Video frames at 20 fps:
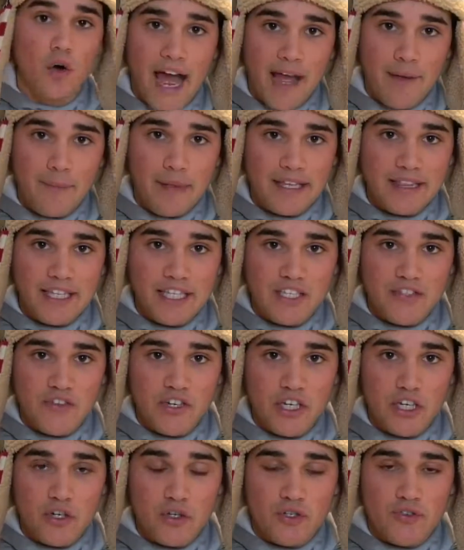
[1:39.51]
I make these
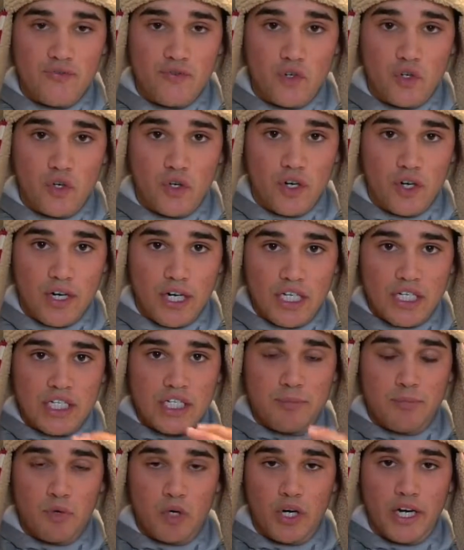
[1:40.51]
videos for
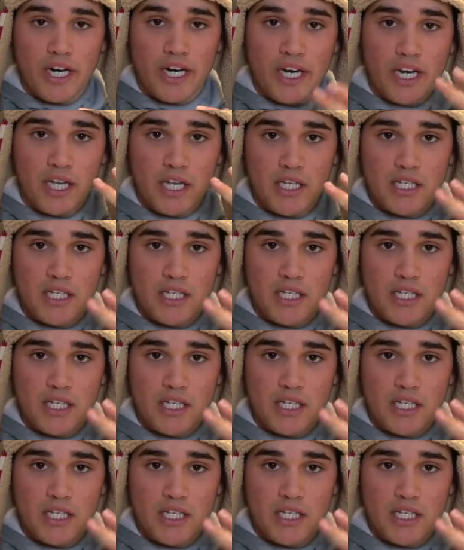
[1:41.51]
spring,